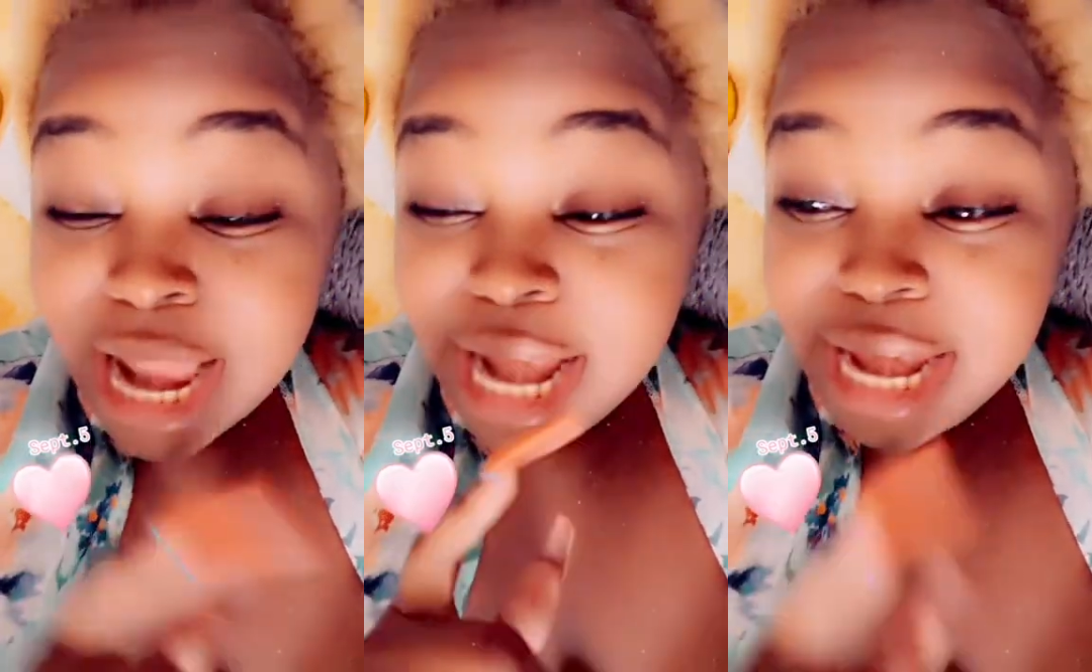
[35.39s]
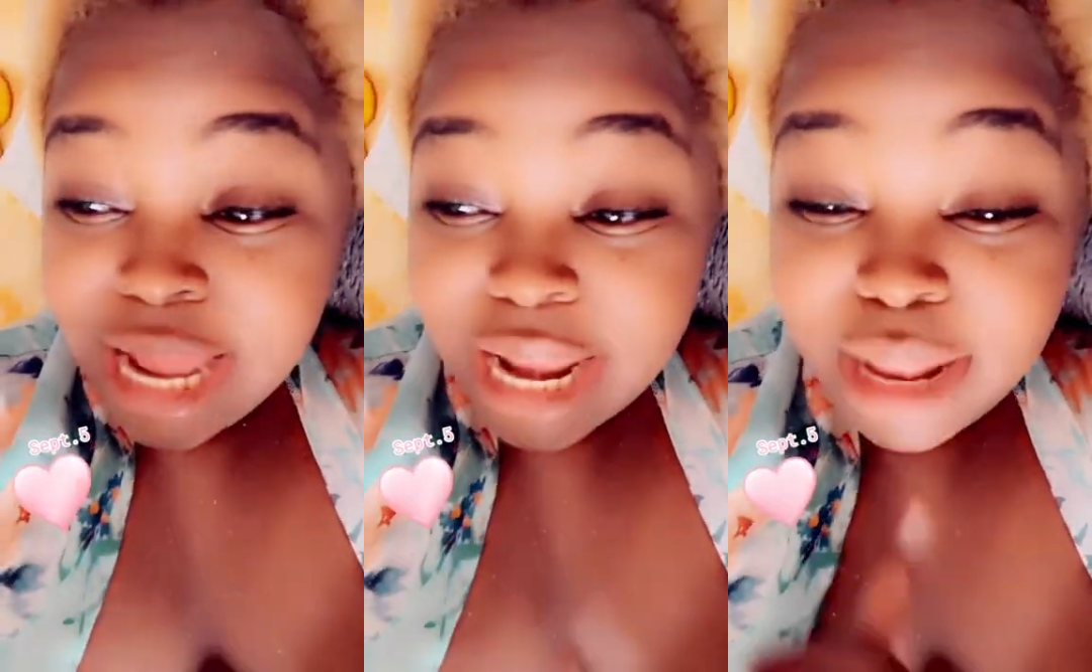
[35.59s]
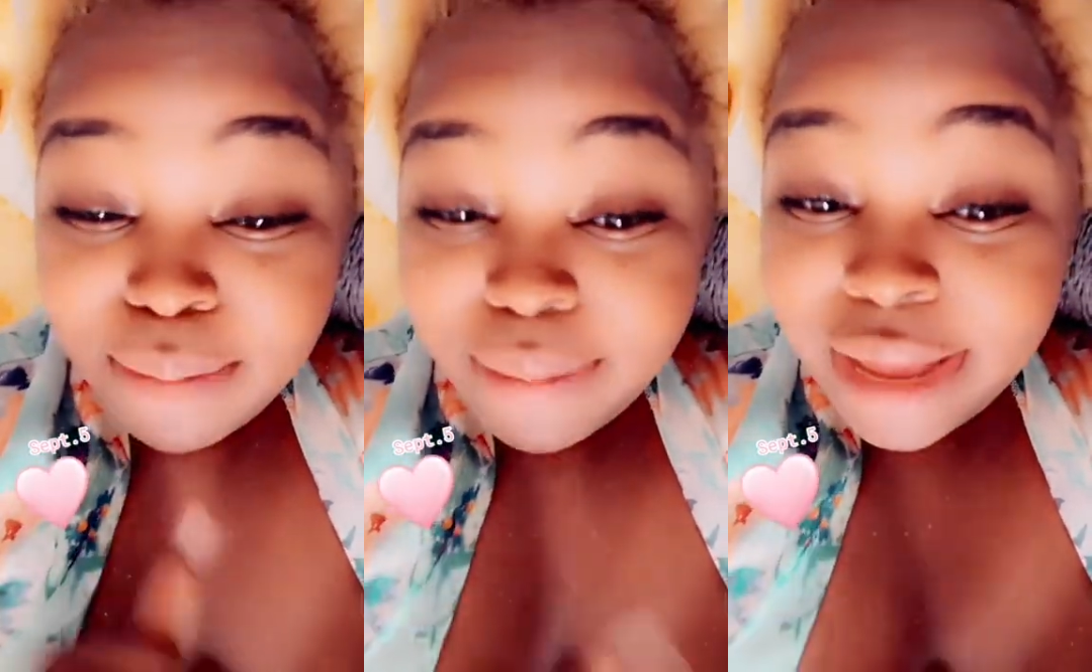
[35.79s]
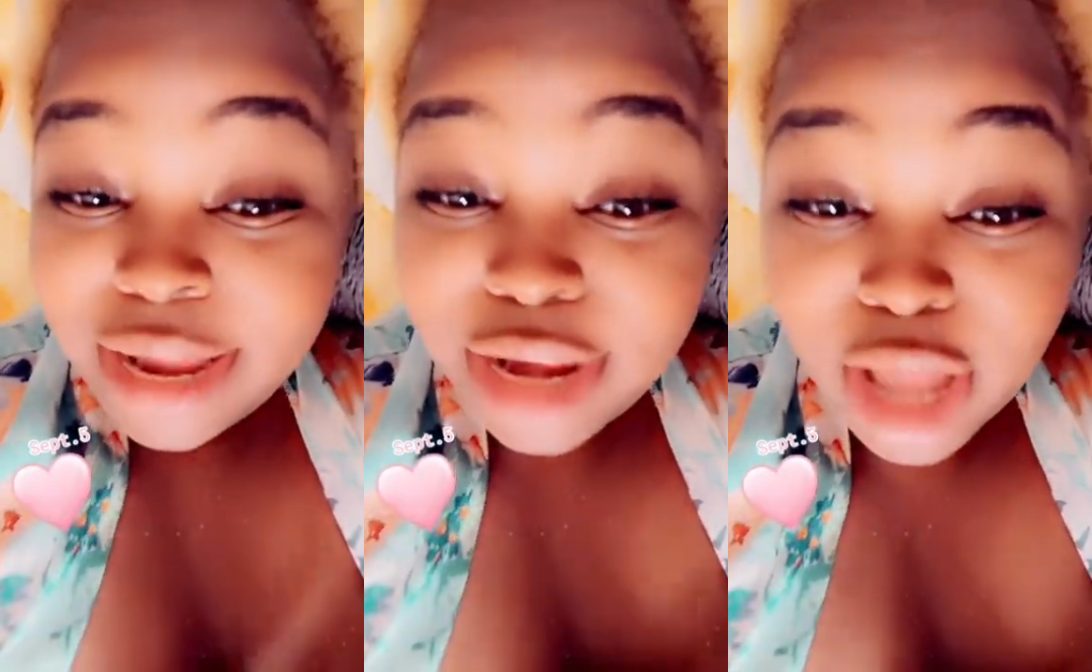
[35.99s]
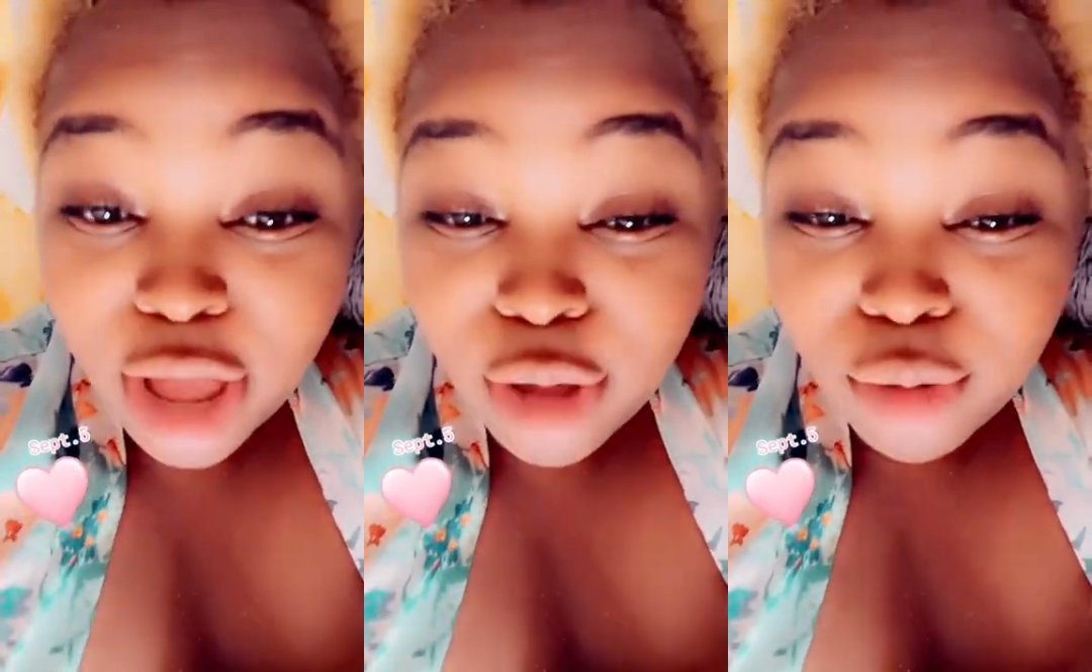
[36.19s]
let it be
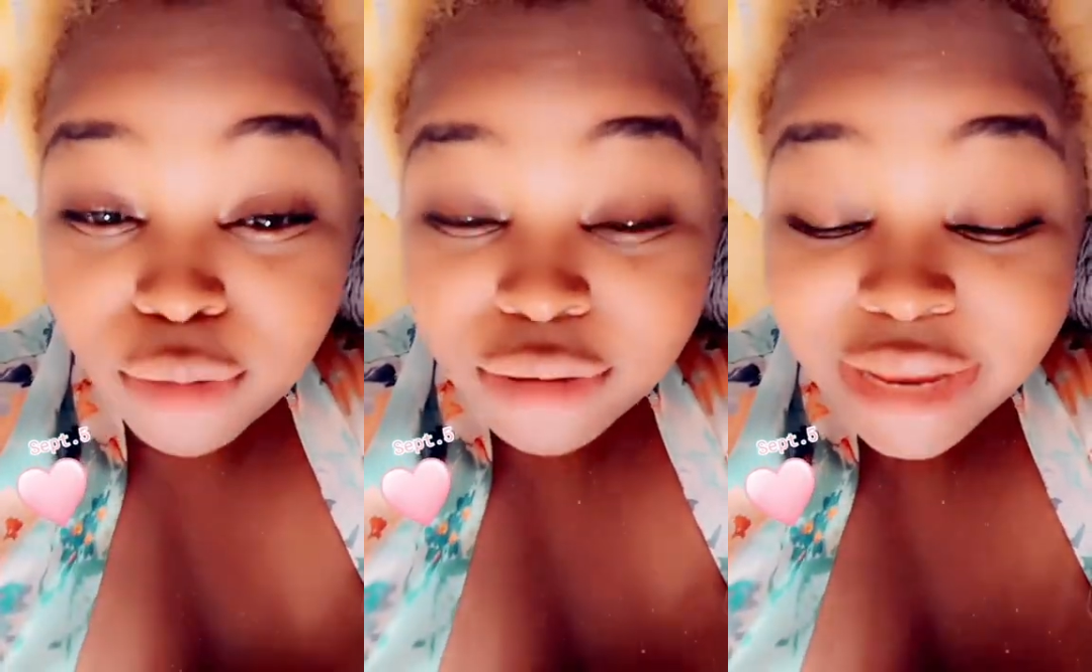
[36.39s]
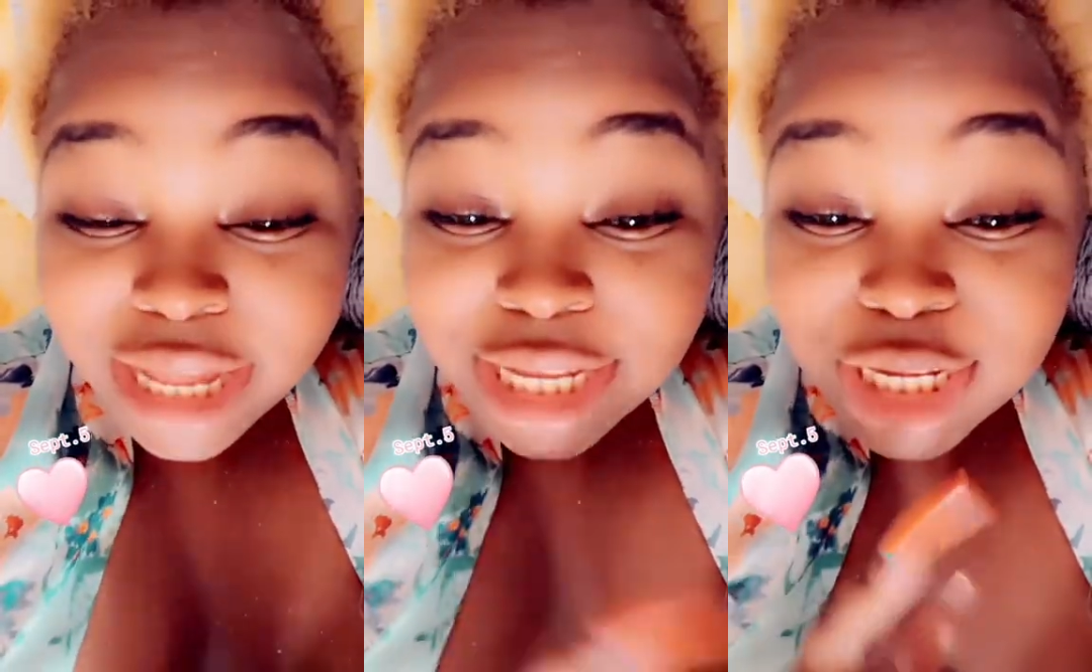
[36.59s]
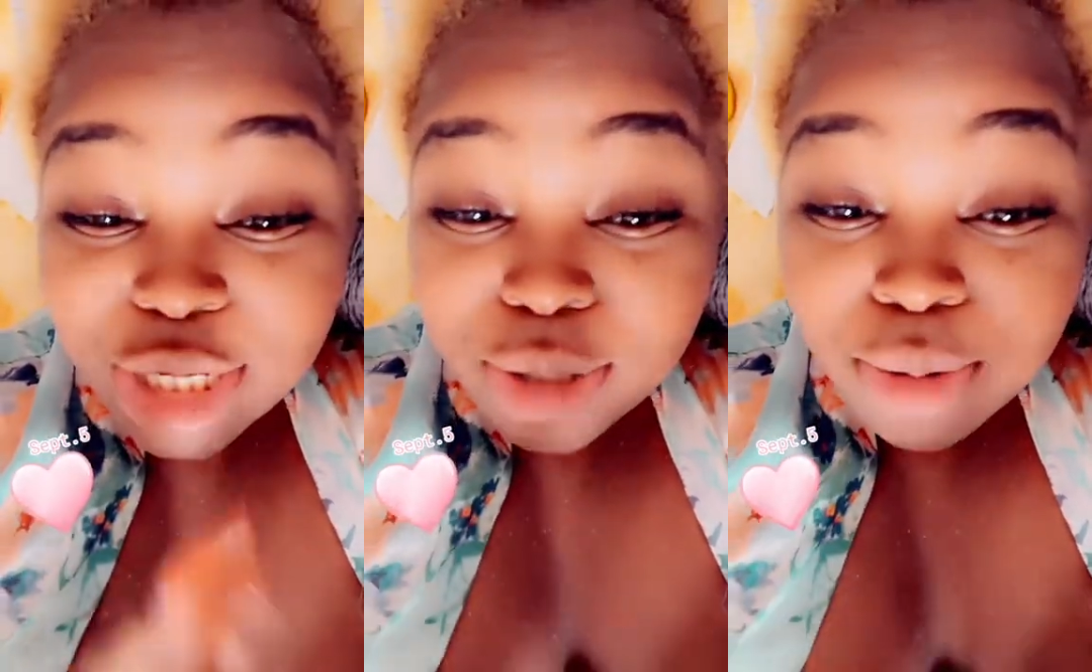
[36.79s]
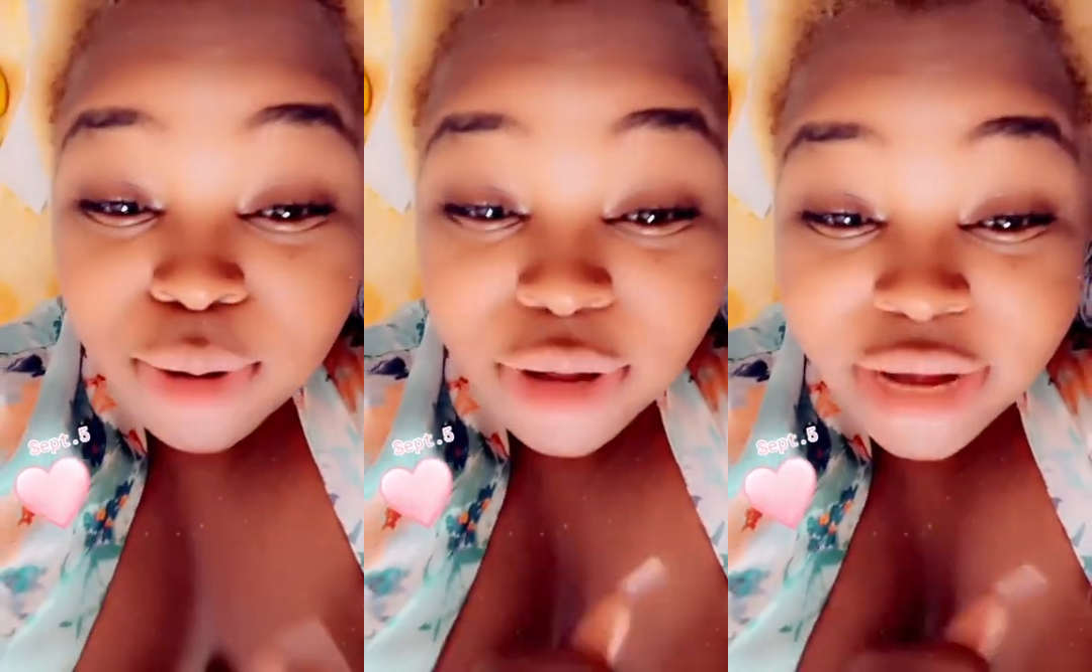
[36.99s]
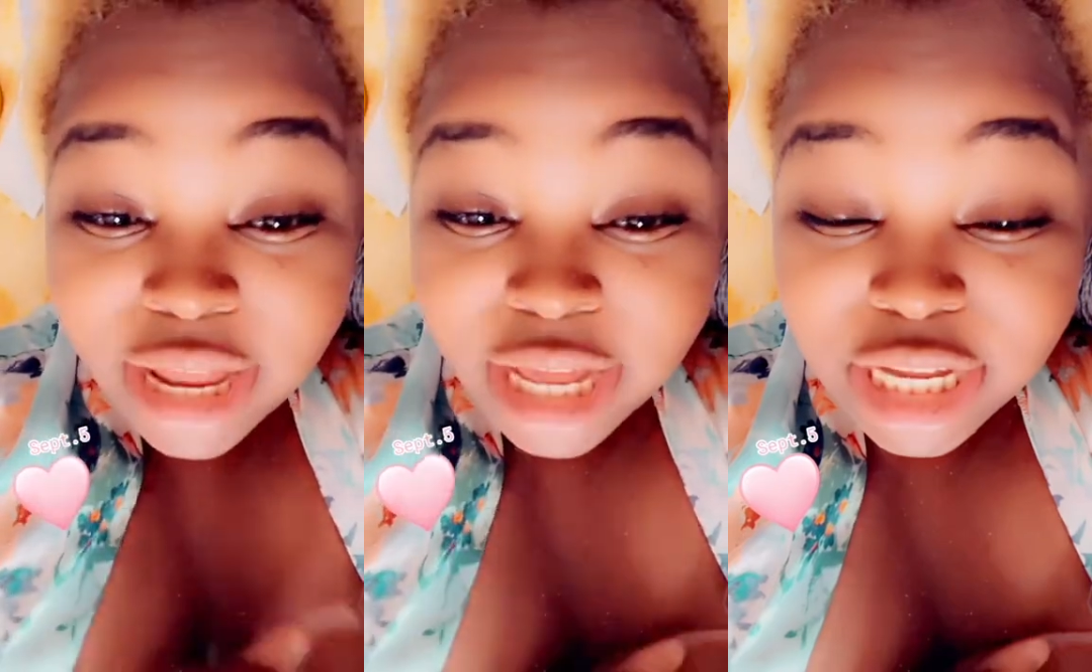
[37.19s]
known that you are
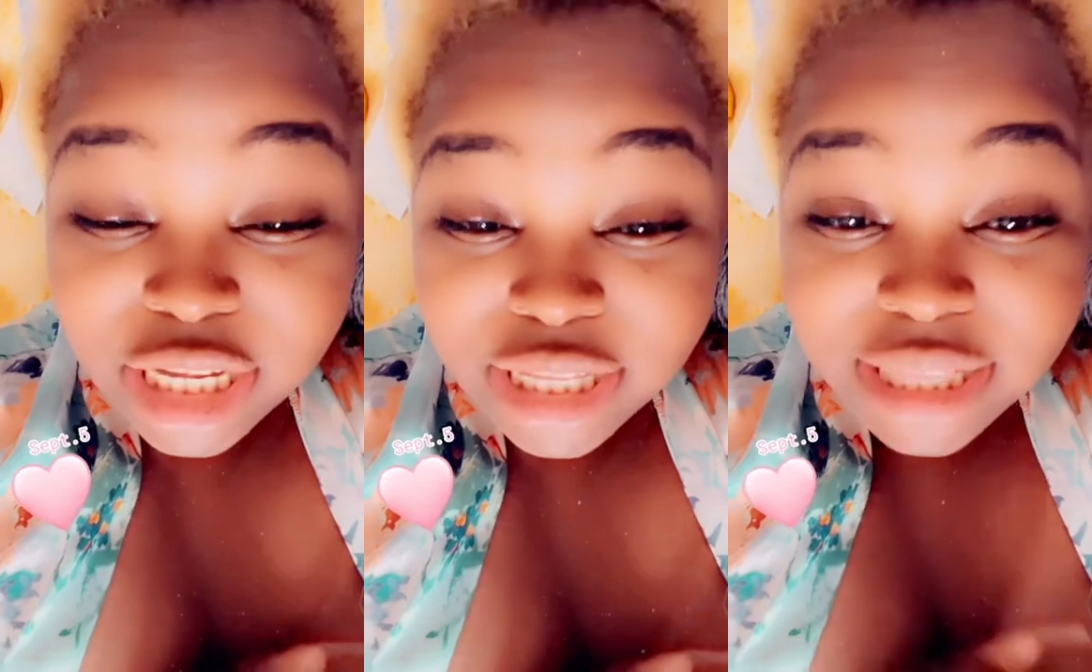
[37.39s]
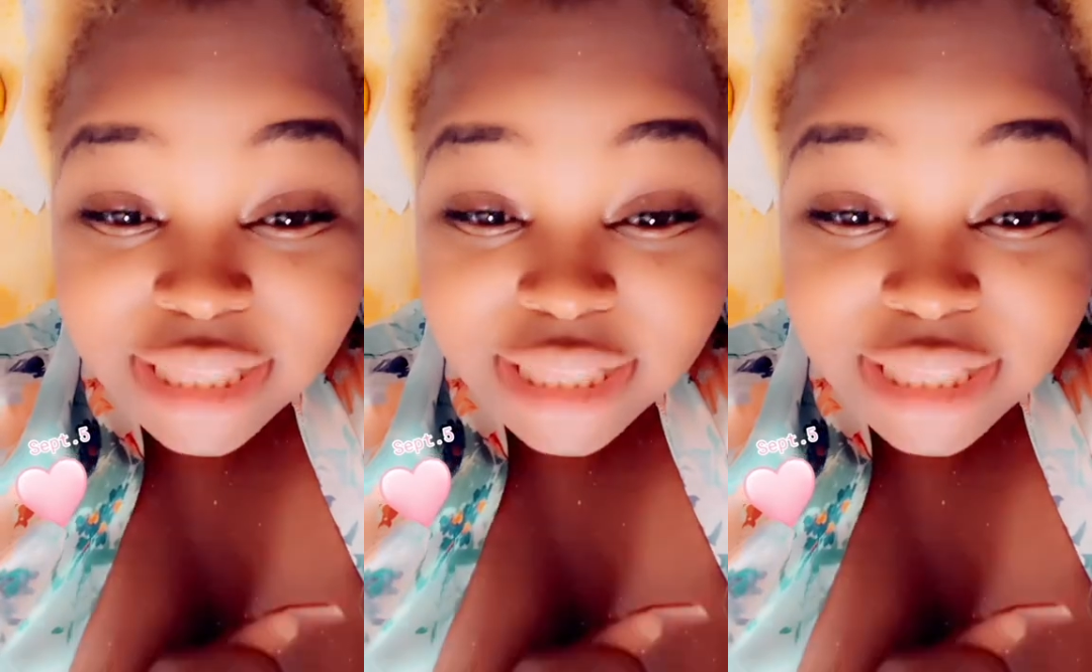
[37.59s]
there just to